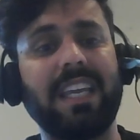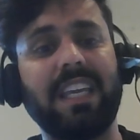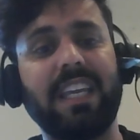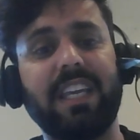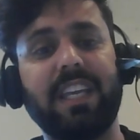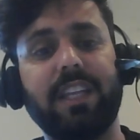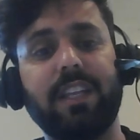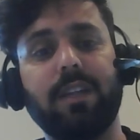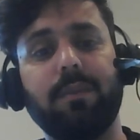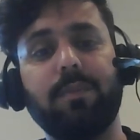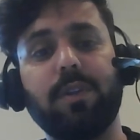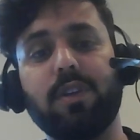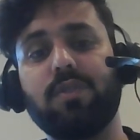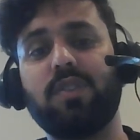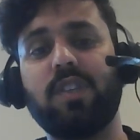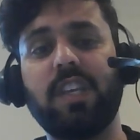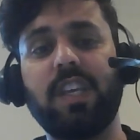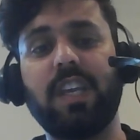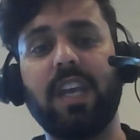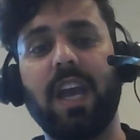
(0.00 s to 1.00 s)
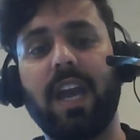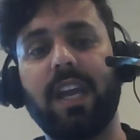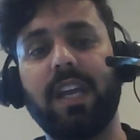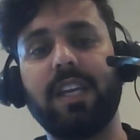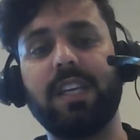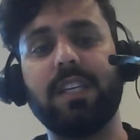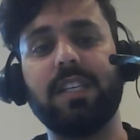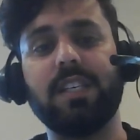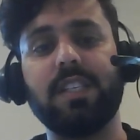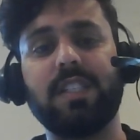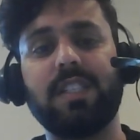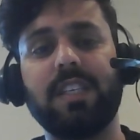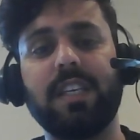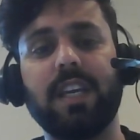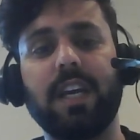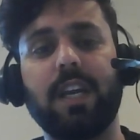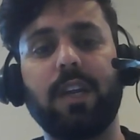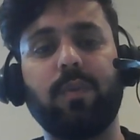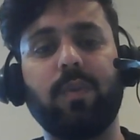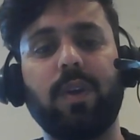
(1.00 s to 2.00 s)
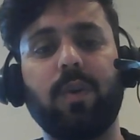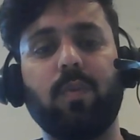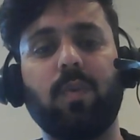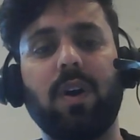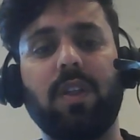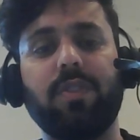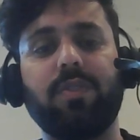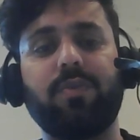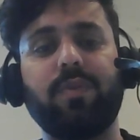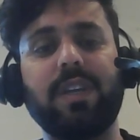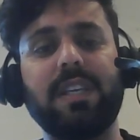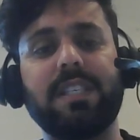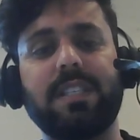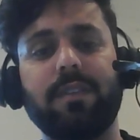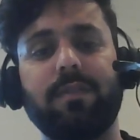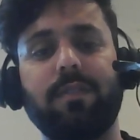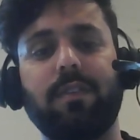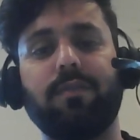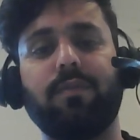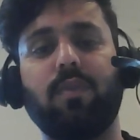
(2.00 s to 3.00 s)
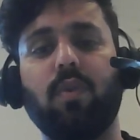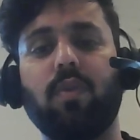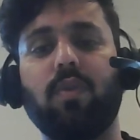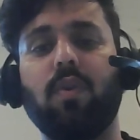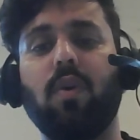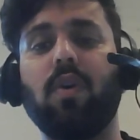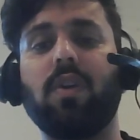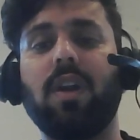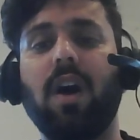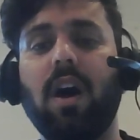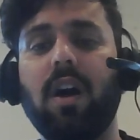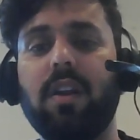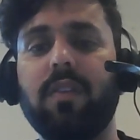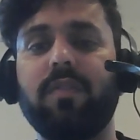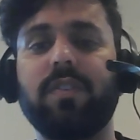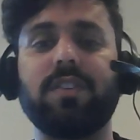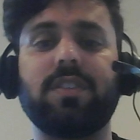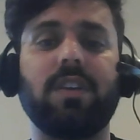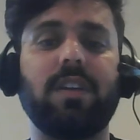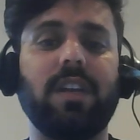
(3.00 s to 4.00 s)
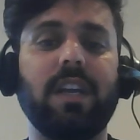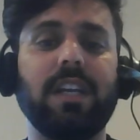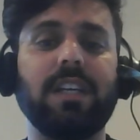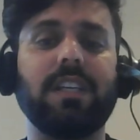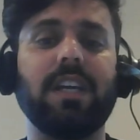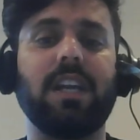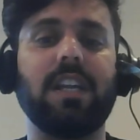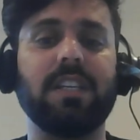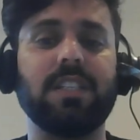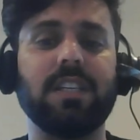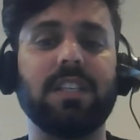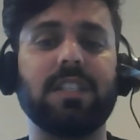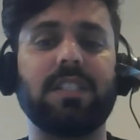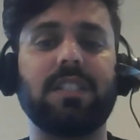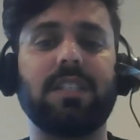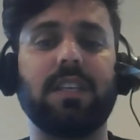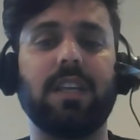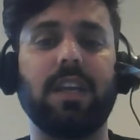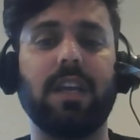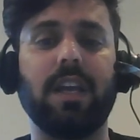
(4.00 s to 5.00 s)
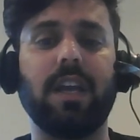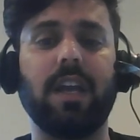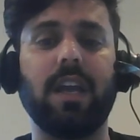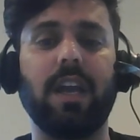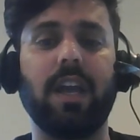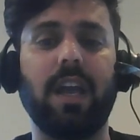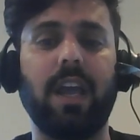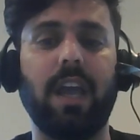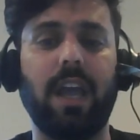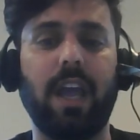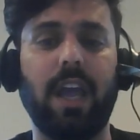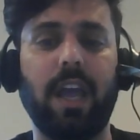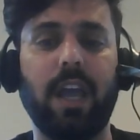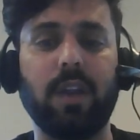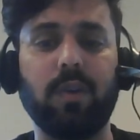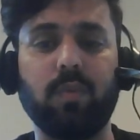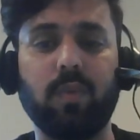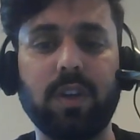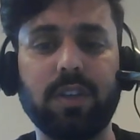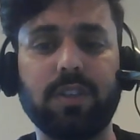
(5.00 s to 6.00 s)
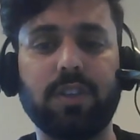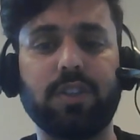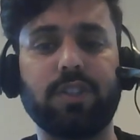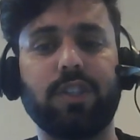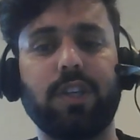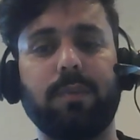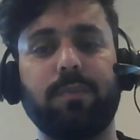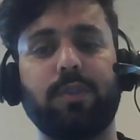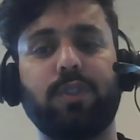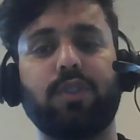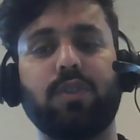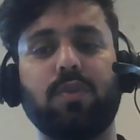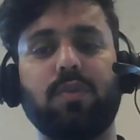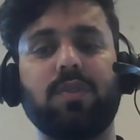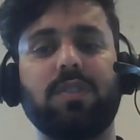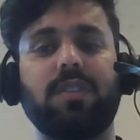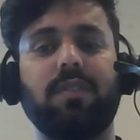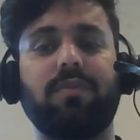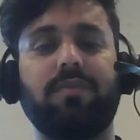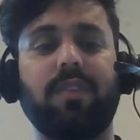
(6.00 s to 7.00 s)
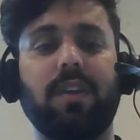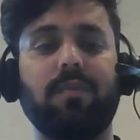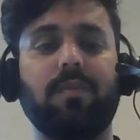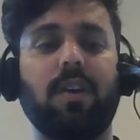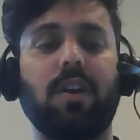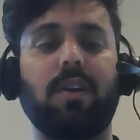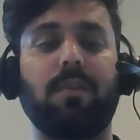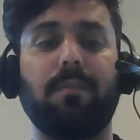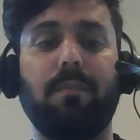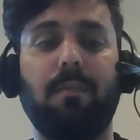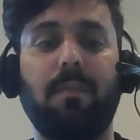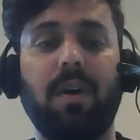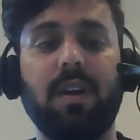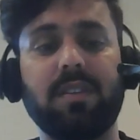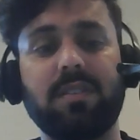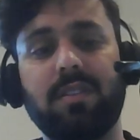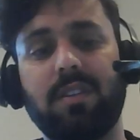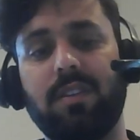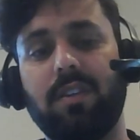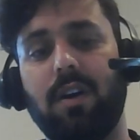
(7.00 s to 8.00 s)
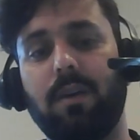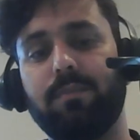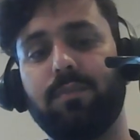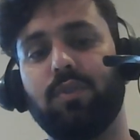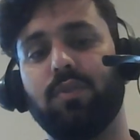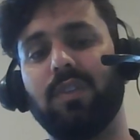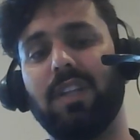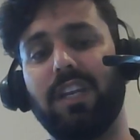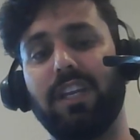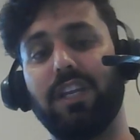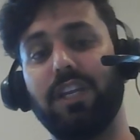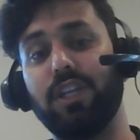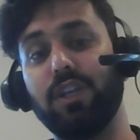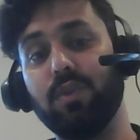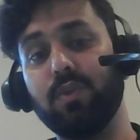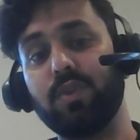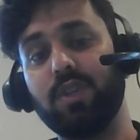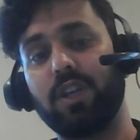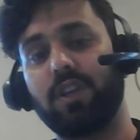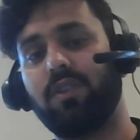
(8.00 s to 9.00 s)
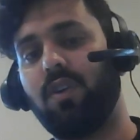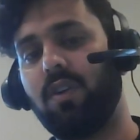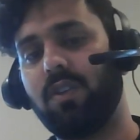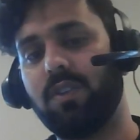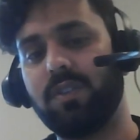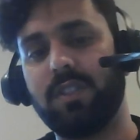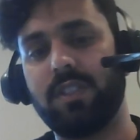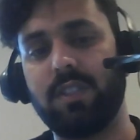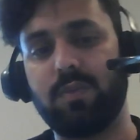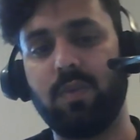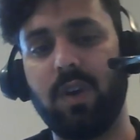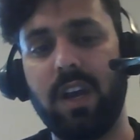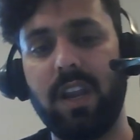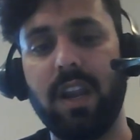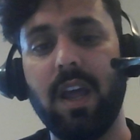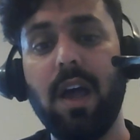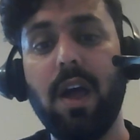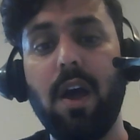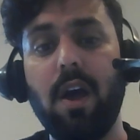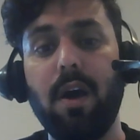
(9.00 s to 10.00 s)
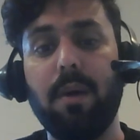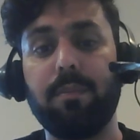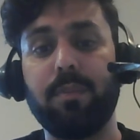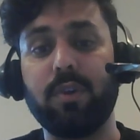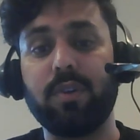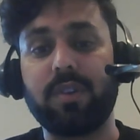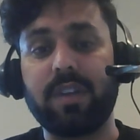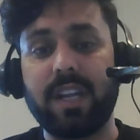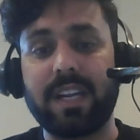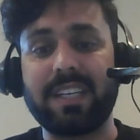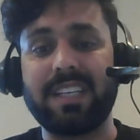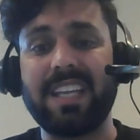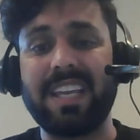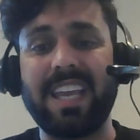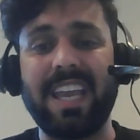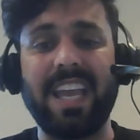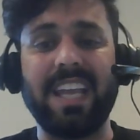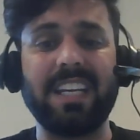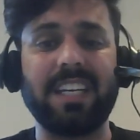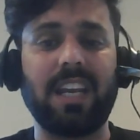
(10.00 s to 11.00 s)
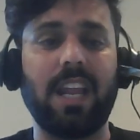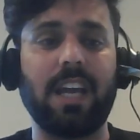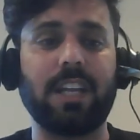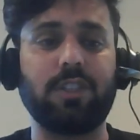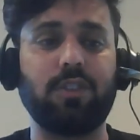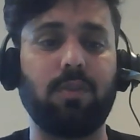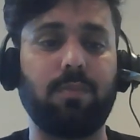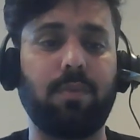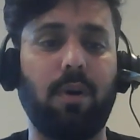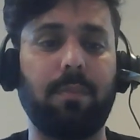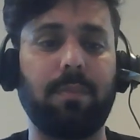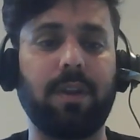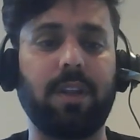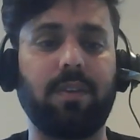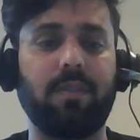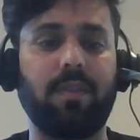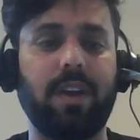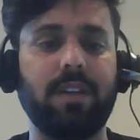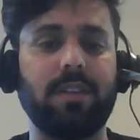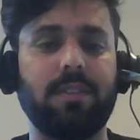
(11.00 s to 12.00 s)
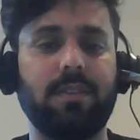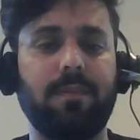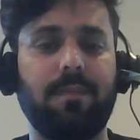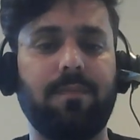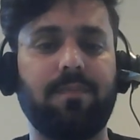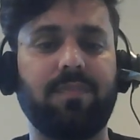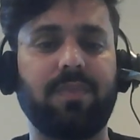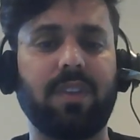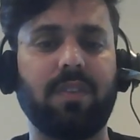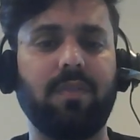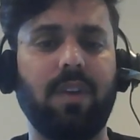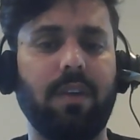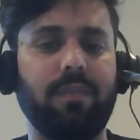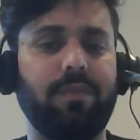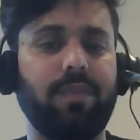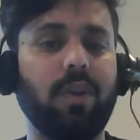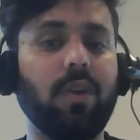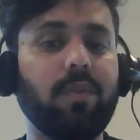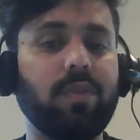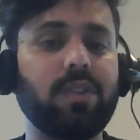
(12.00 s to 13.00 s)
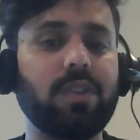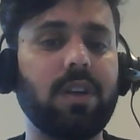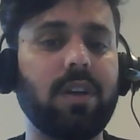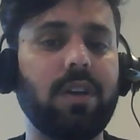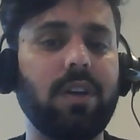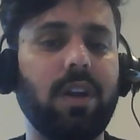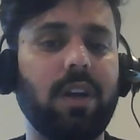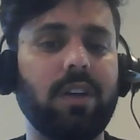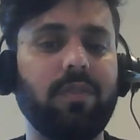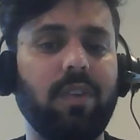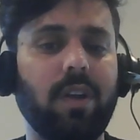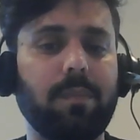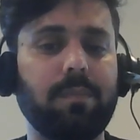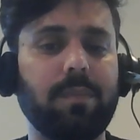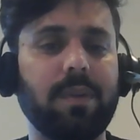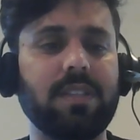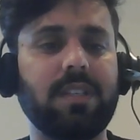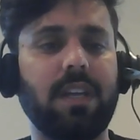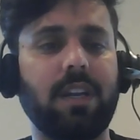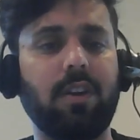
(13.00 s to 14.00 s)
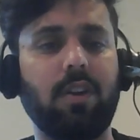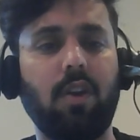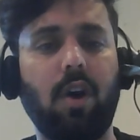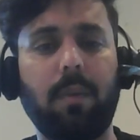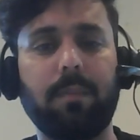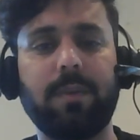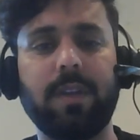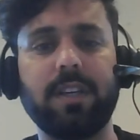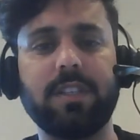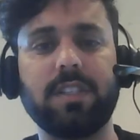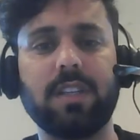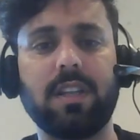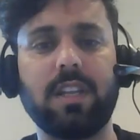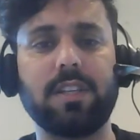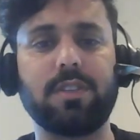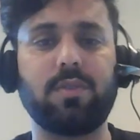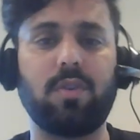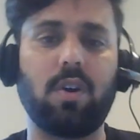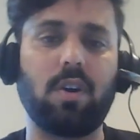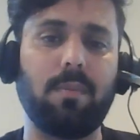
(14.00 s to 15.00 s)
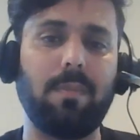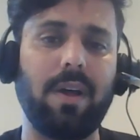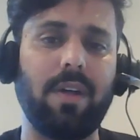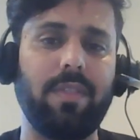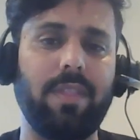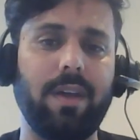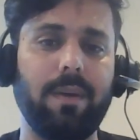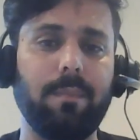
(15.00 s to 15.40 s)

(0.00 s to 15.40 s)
EWCA CIV 1374 on artificial intelligence inventorship shows the framework must adapt to the new technologies while protecting intellectual property rights. We have future developments and adaptation. Let's talk about them.